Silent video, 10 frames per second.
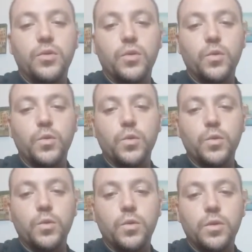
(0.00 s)

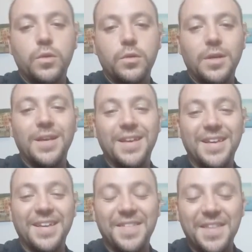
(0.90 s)
to
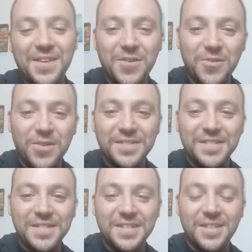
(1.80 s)
thank you,
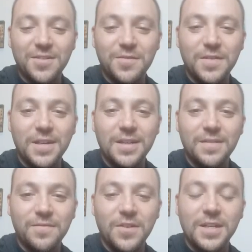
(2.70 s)
Renzi, you're very,
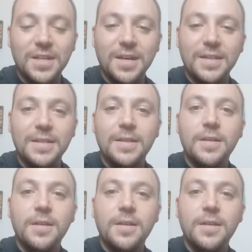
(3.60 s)
very kind.